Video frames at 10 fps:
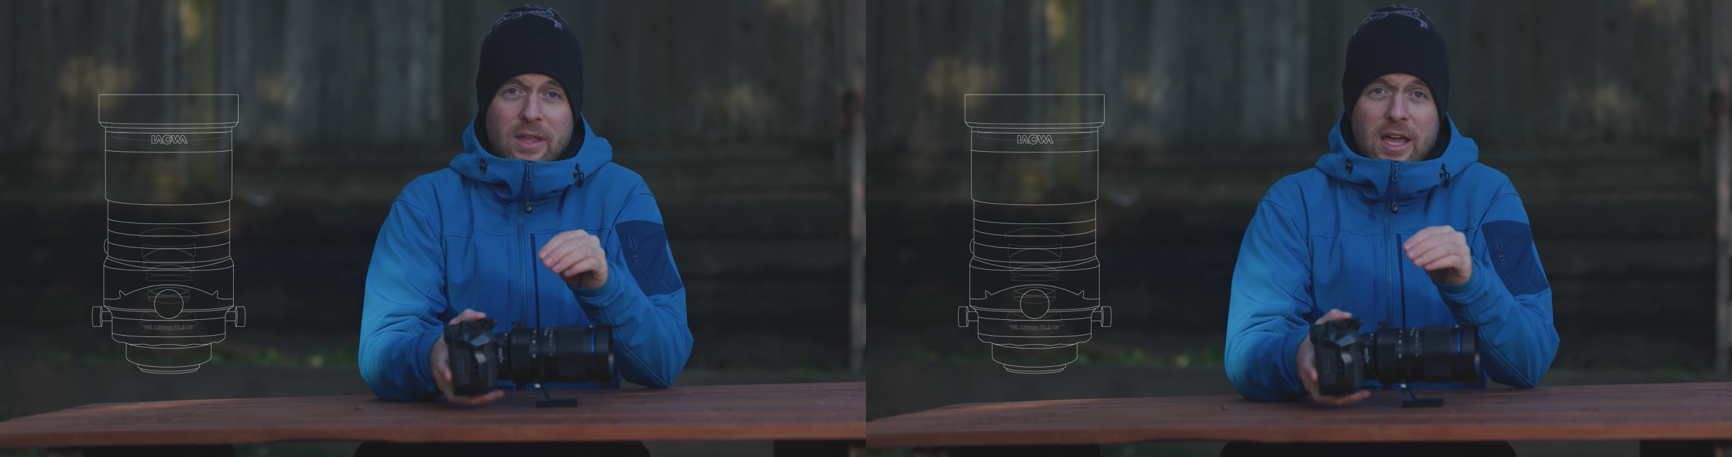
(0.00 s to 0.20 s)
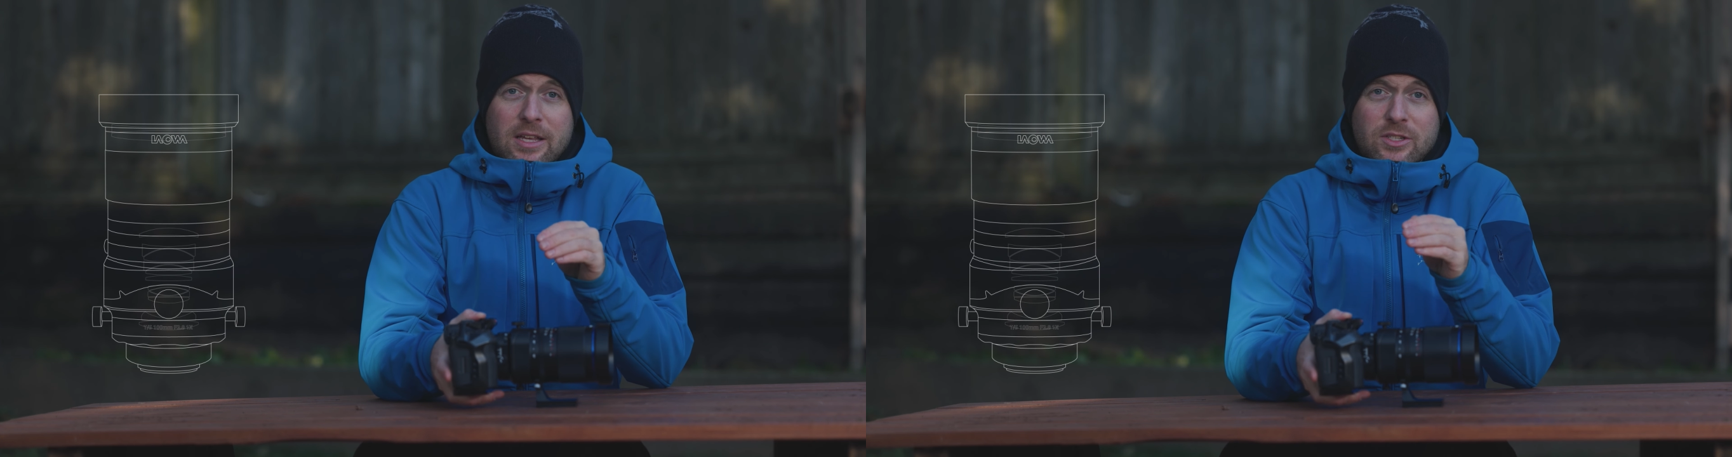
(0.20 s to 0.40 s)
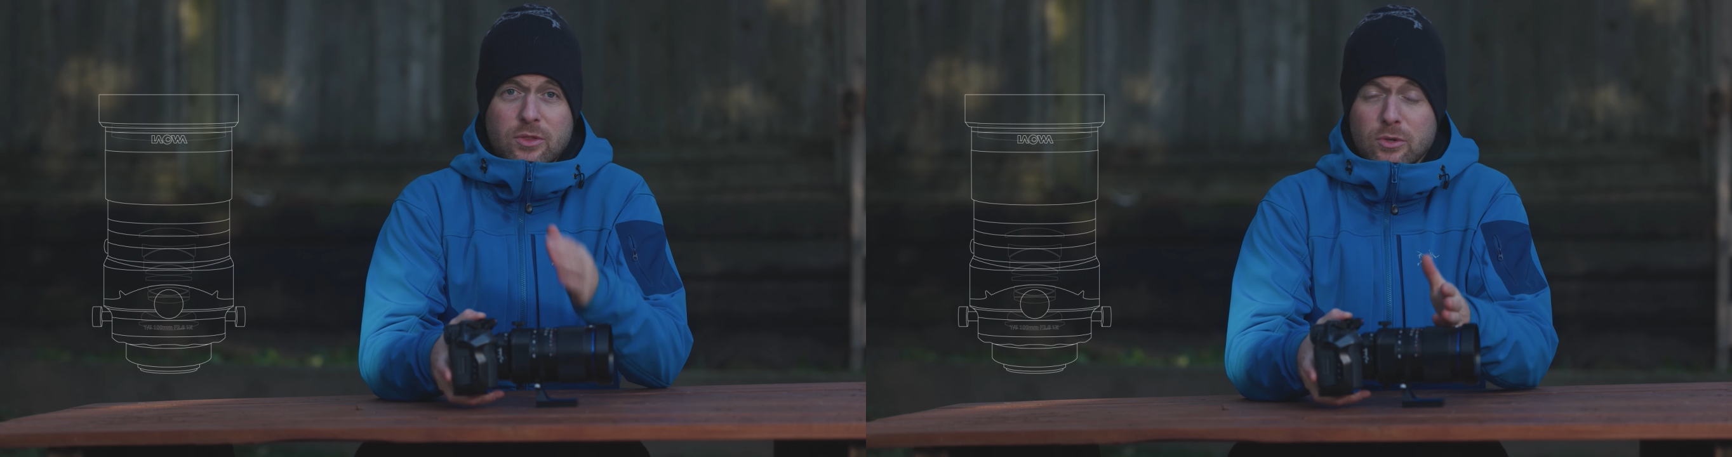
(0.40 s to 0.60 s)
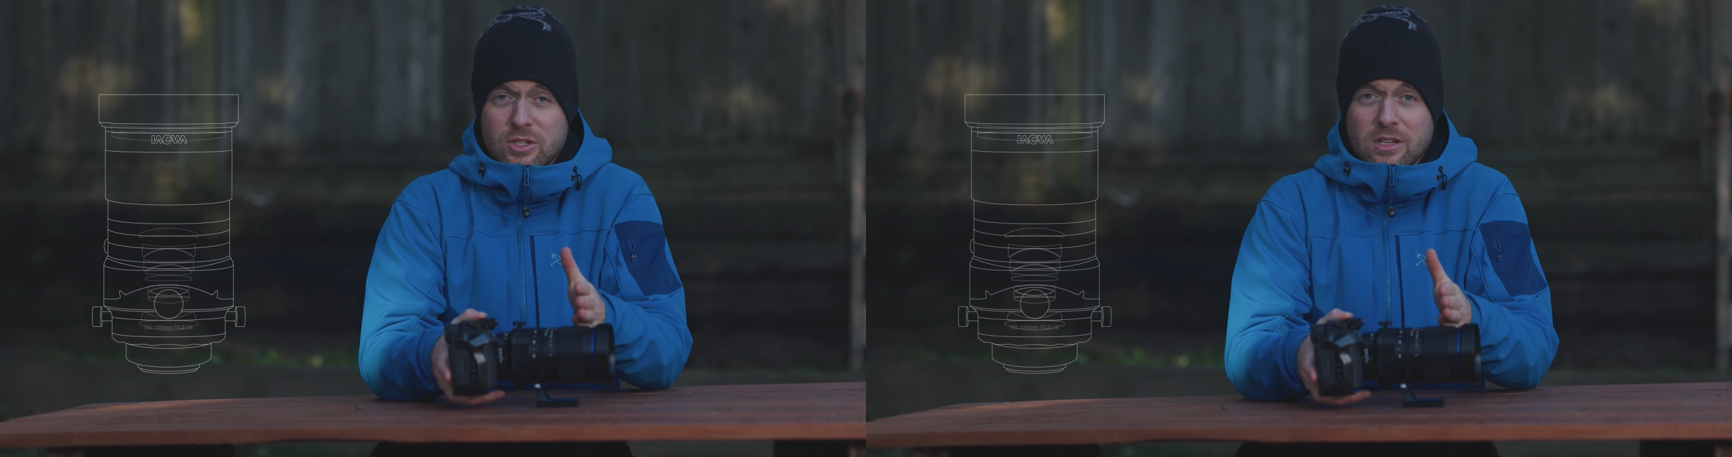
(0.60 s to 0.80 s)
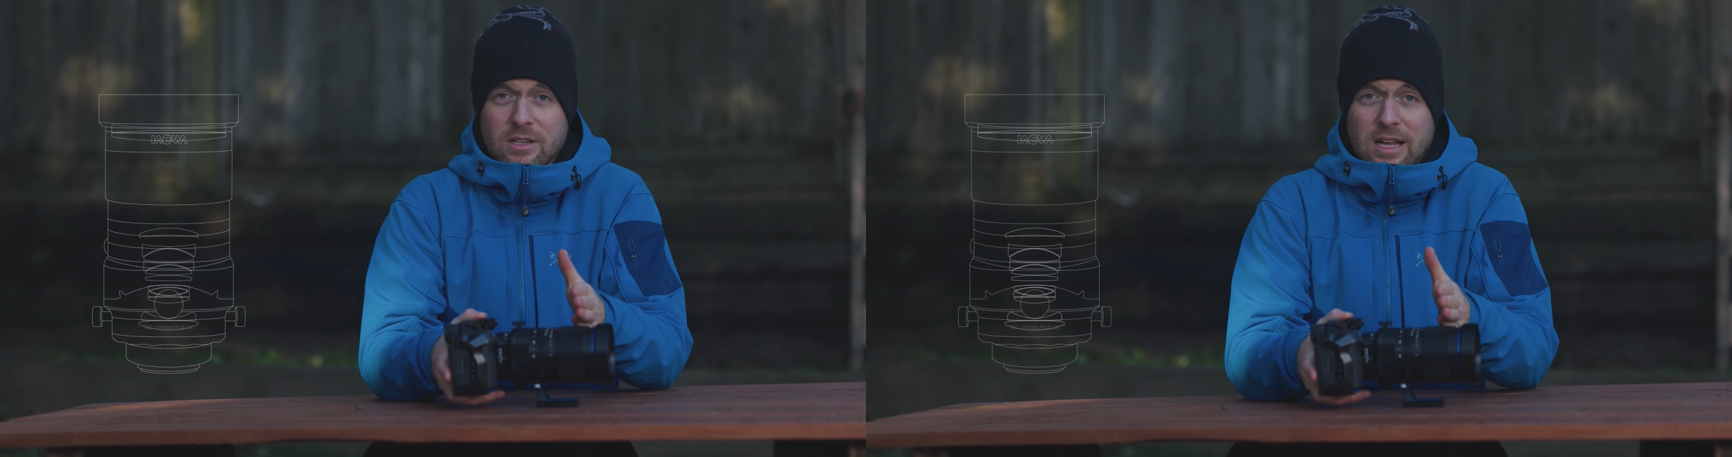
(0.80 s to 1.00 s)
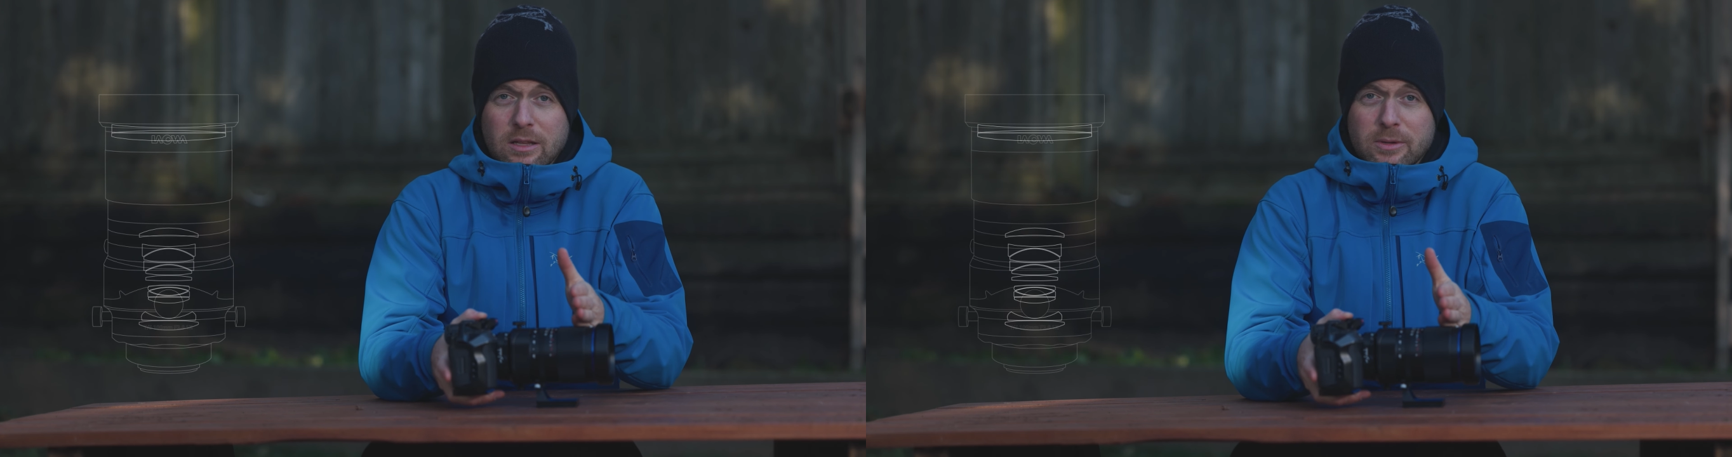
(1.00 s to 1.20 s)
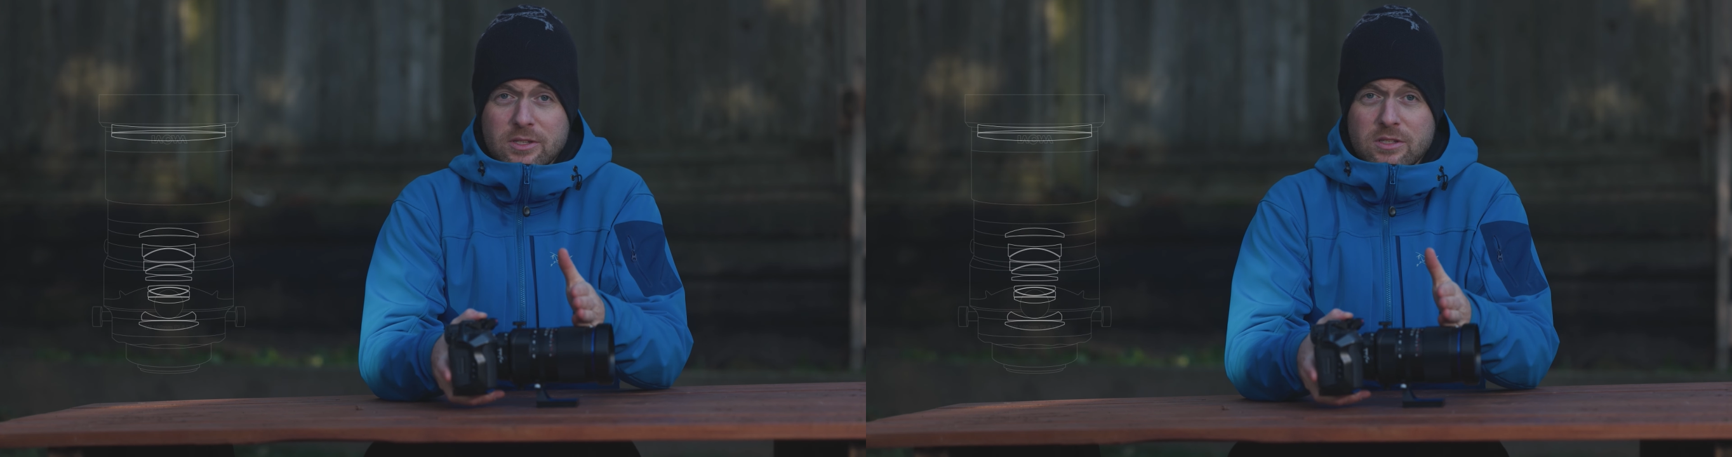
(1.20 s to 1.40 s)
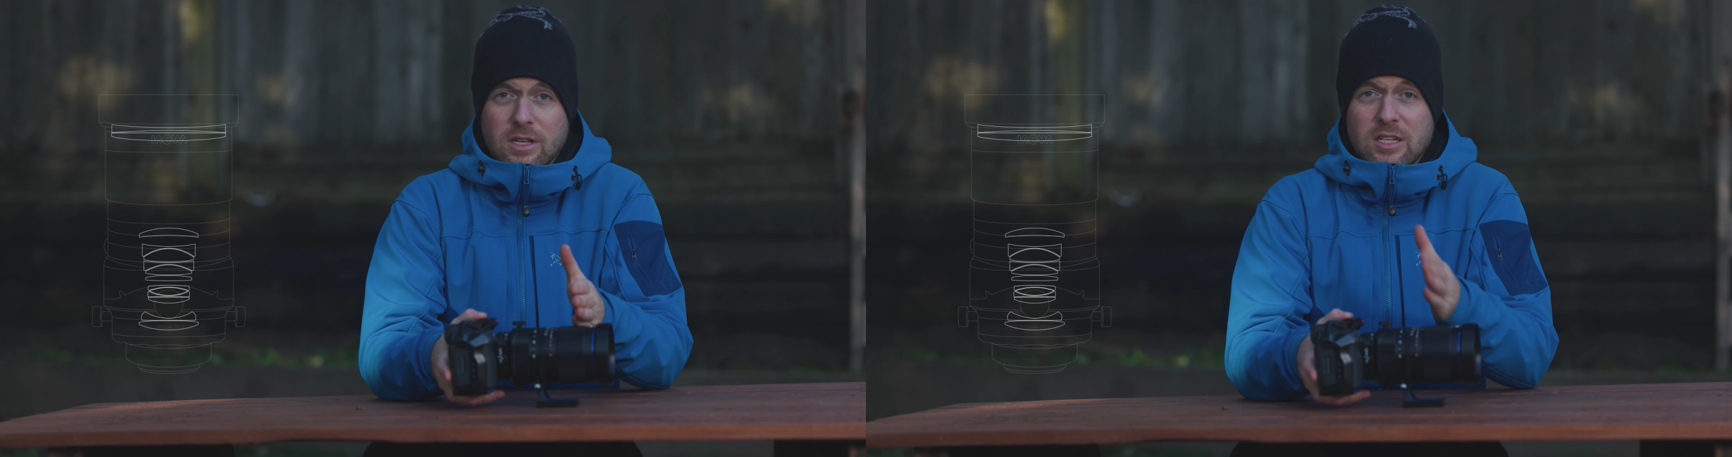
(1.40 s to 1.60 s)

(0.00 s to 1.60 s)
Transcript: has 13 elements